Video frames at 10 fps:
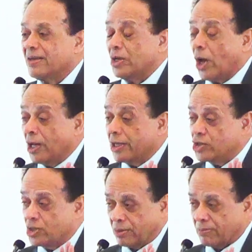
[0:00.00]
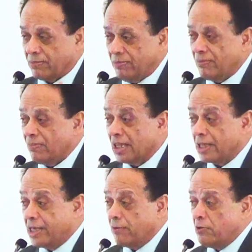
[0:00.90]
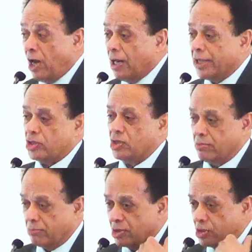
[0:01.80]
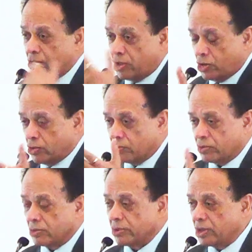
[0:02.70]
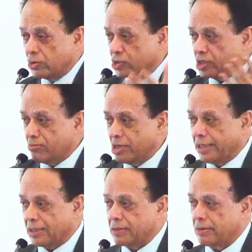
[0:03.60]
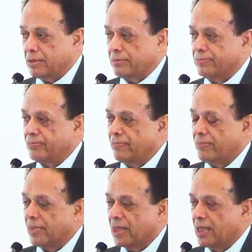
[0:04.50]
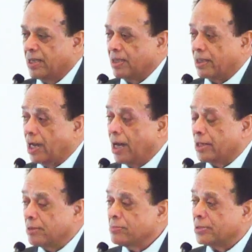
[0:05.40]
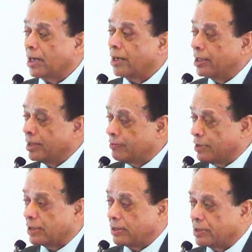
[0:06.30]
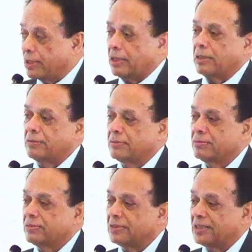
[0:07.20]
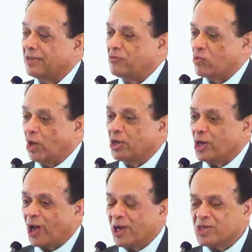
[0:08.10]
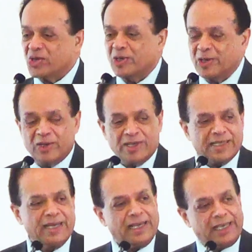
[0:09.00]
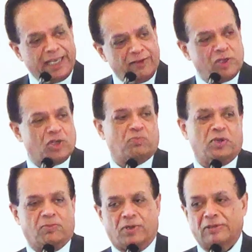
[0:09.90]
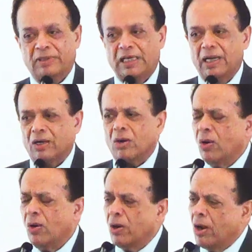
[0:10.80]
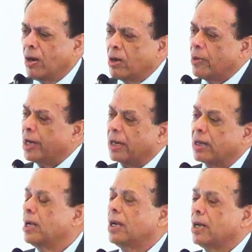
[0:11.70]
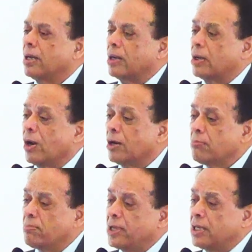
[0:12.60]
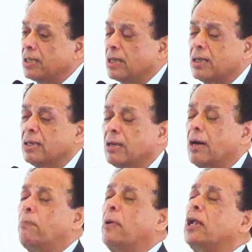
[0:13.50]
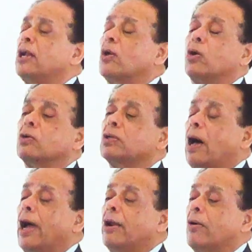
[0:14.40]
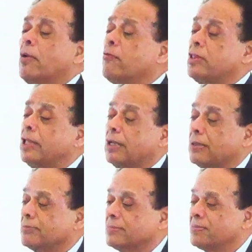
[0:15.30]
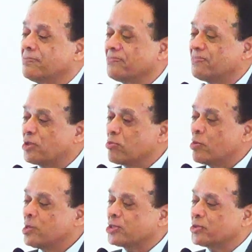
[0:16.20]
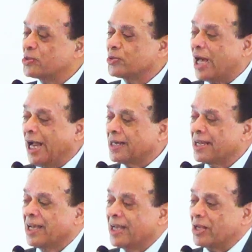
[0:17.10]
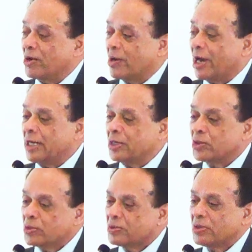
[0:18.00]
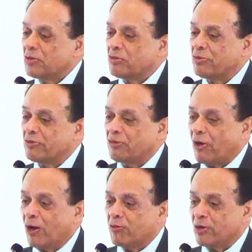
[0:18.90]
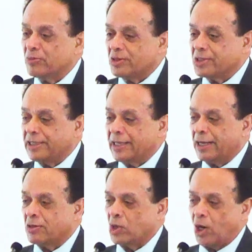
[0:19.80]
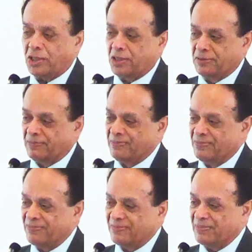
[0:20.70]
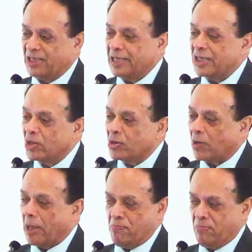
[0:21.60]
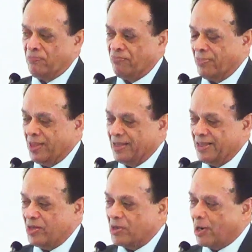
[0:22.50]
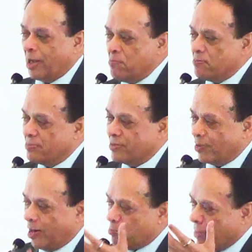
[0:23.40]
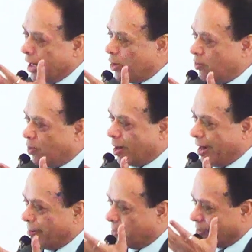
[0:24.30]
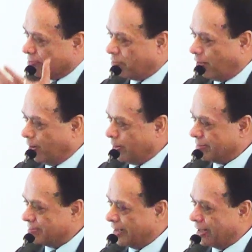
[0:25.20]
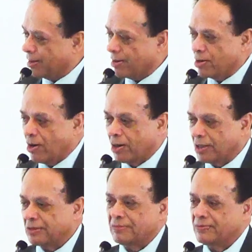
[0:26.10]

Knowledge. Give knowledge to you, somebody. Jnanam dhanena vartate. If you want your knowledge to increase, give it to people. Don't hold on to it. Don't be uppity, no, I know everything. The moment you do that, you're ready to fall from the tree and rot. Meaning you're ripe. You're ripe mango, what will happen? Fall and it'll rot.